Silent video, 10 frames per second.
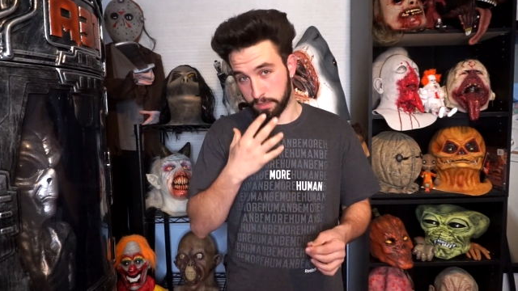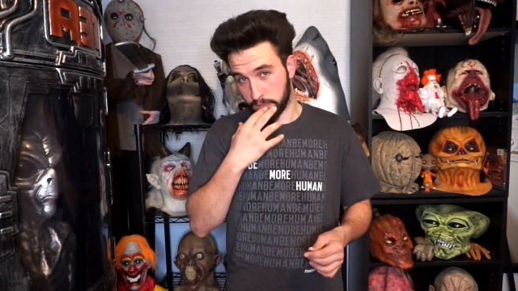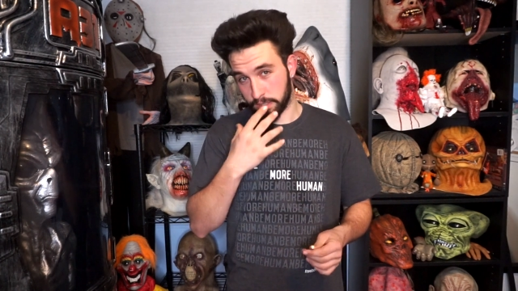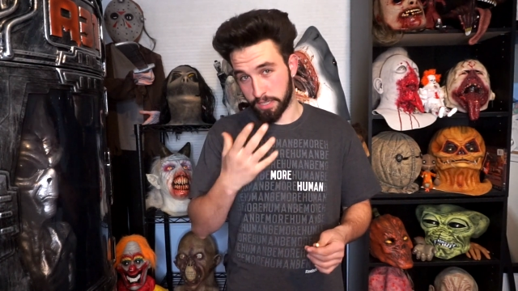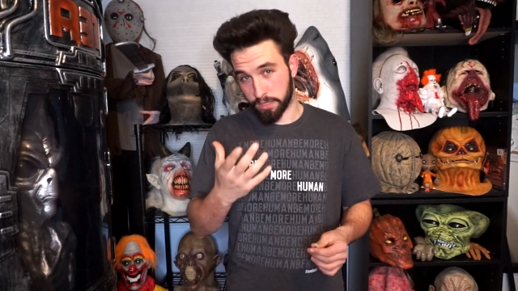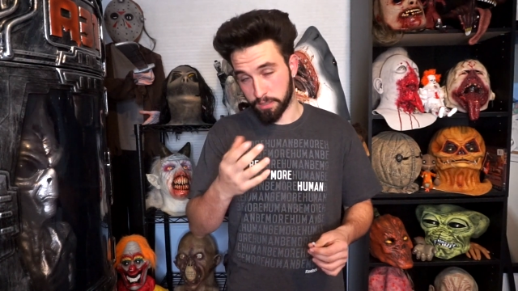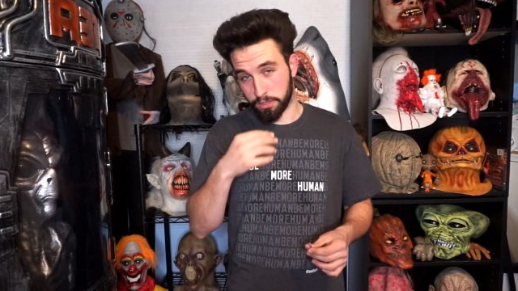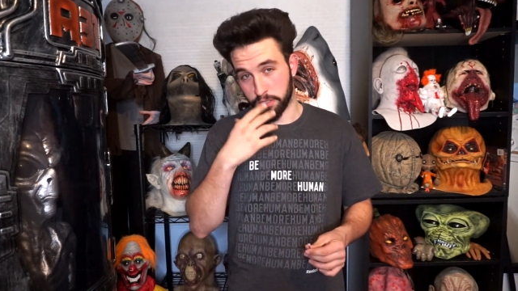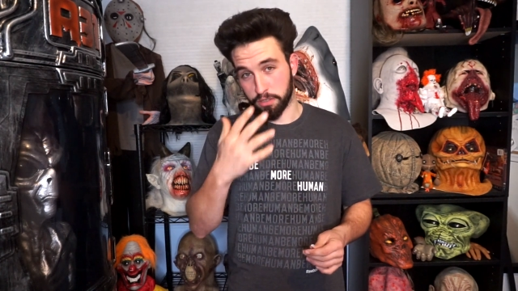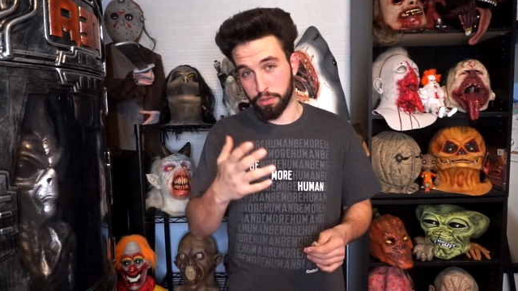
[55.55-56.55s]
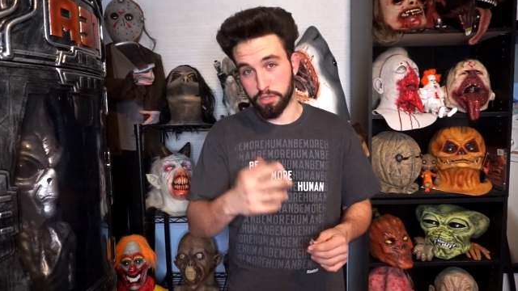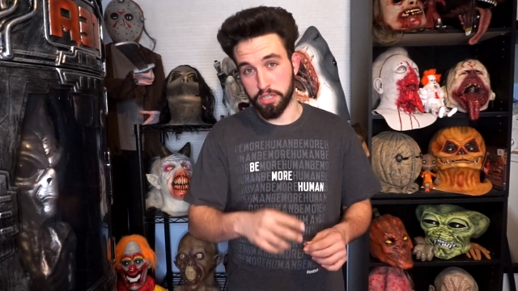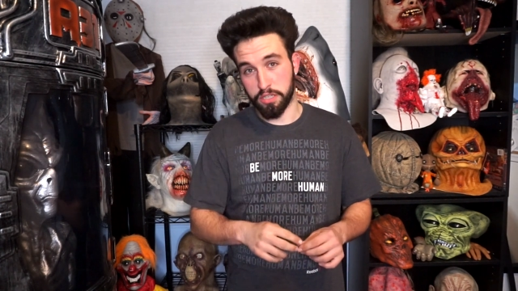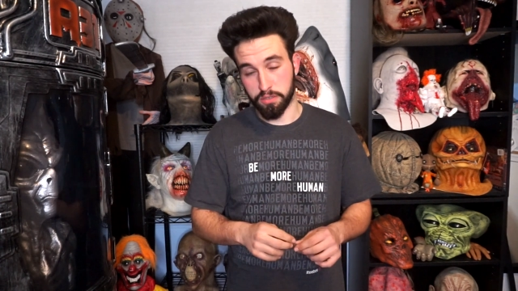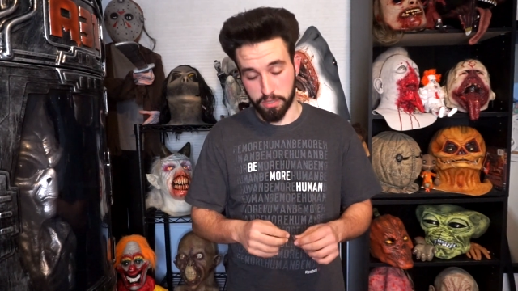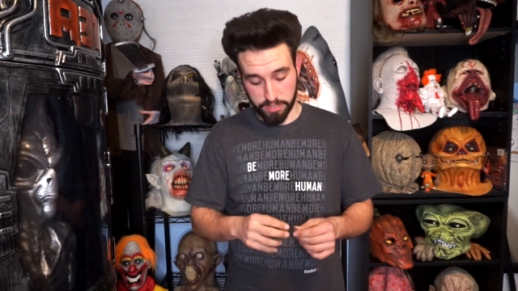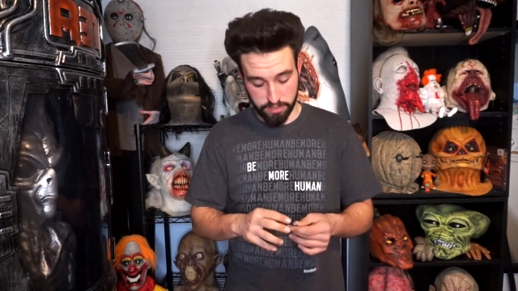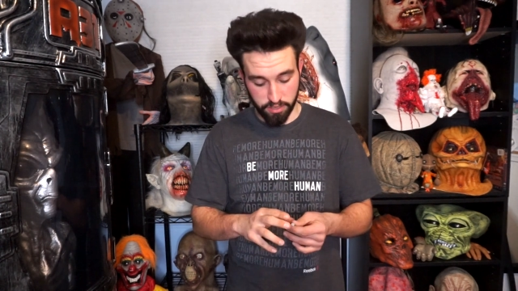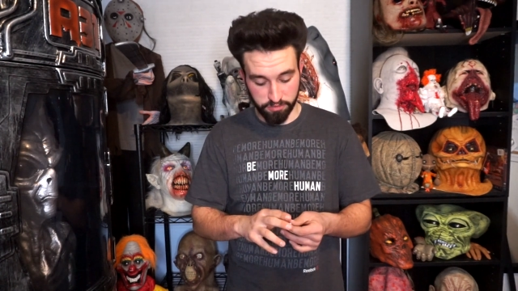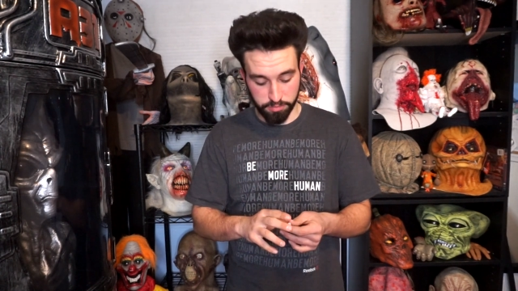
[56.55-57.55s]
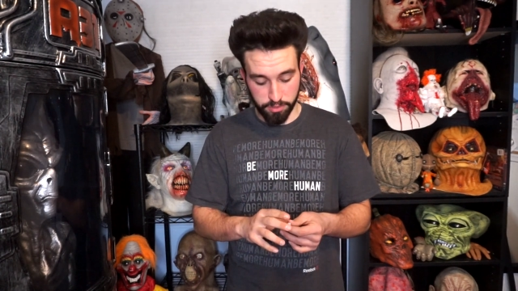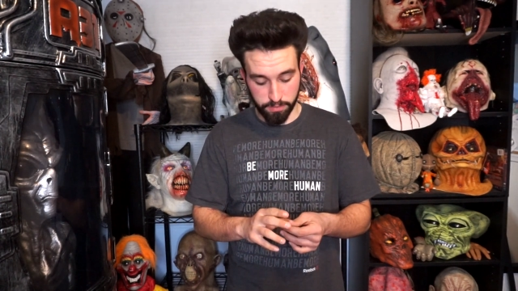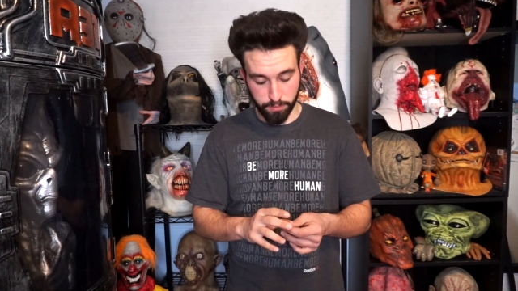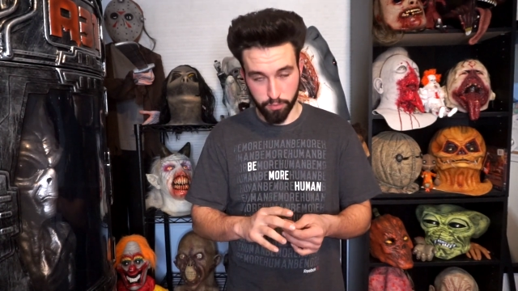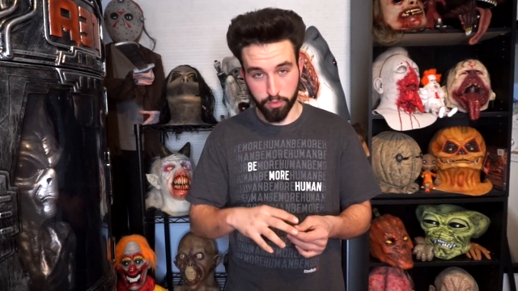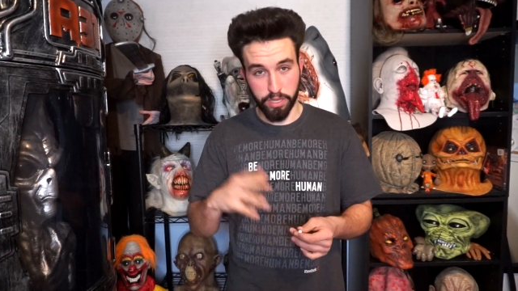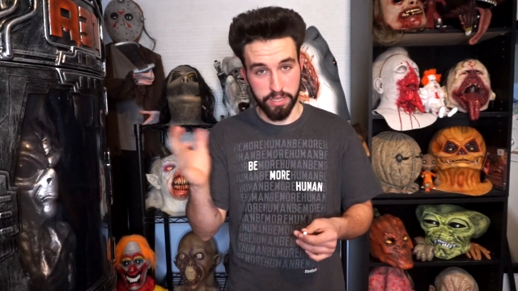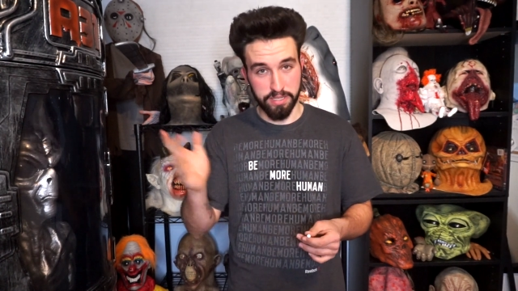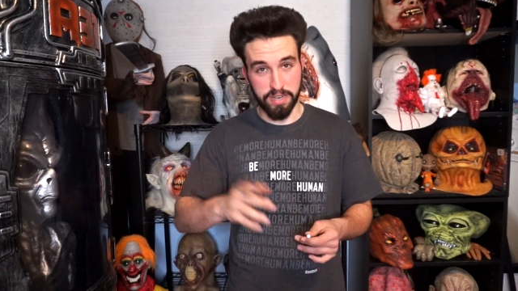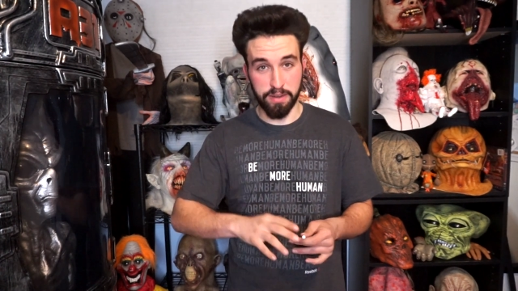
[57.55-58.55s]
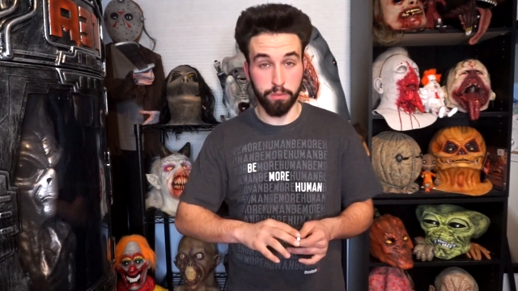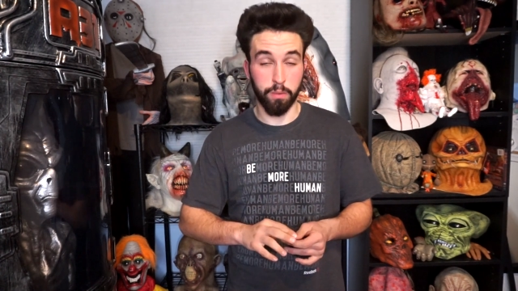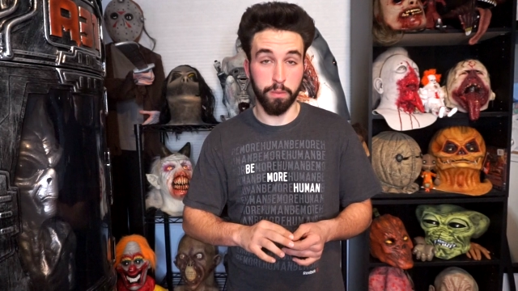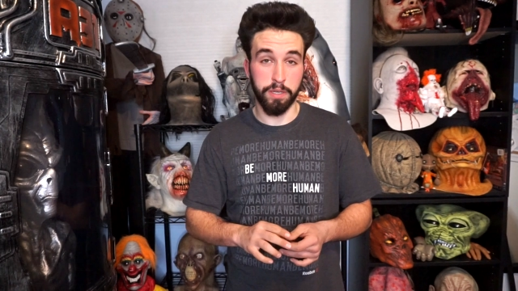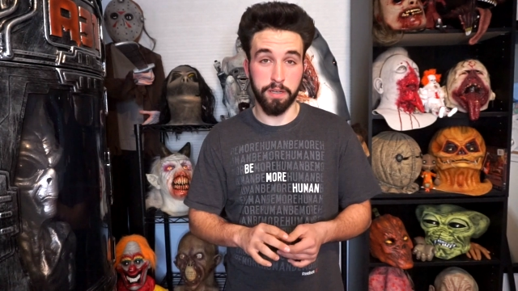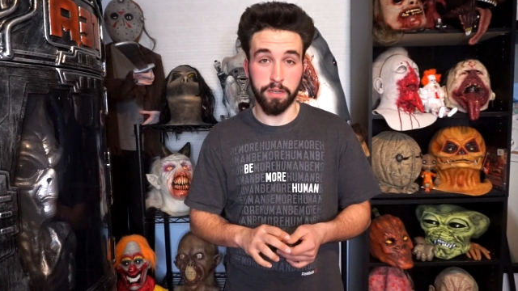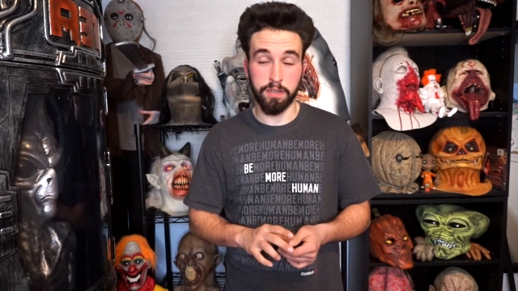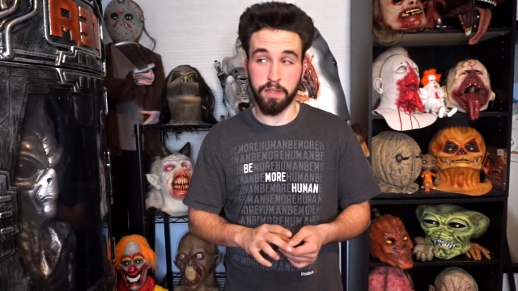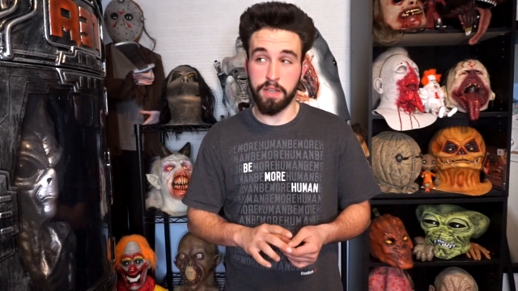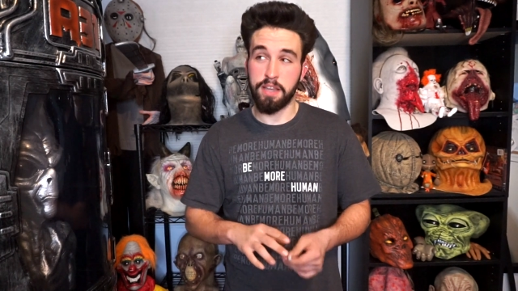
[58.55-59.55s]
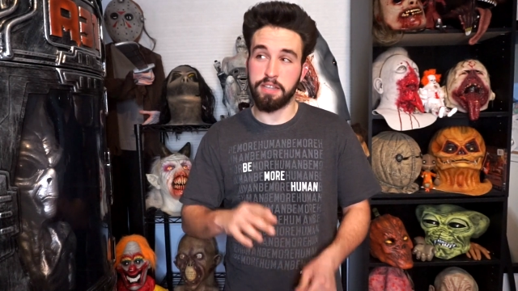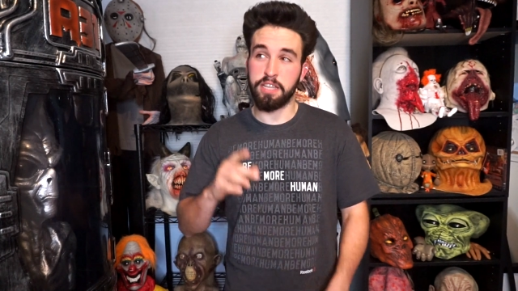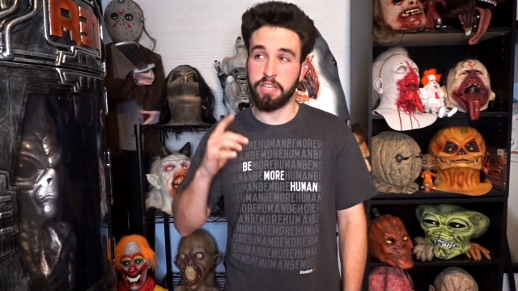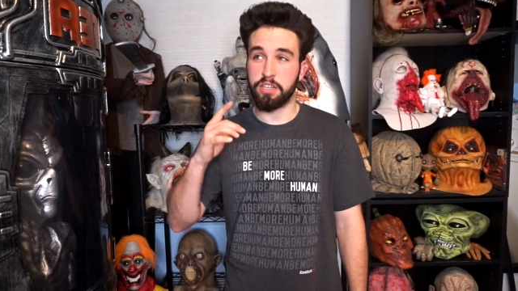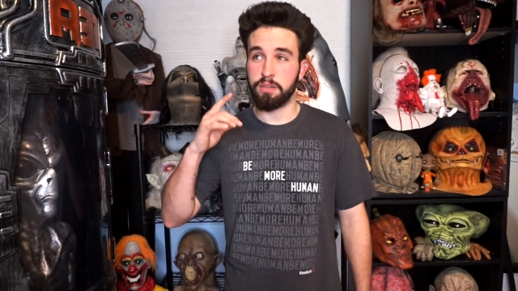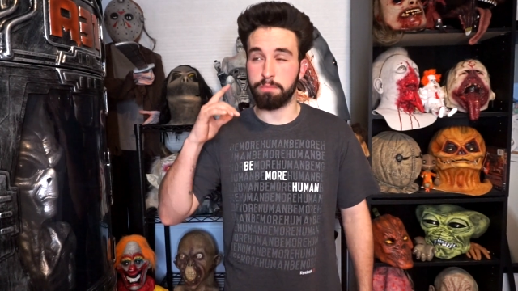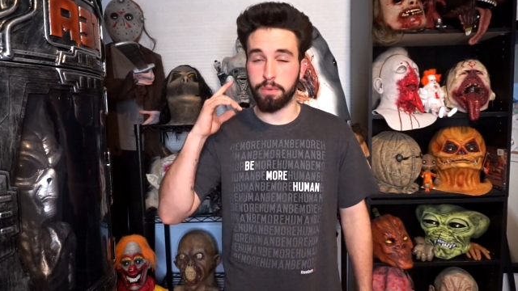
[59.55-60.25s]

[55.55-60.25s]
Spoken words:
It tickles, you sneeze and all that stuff, but we'll get into that when we teach it.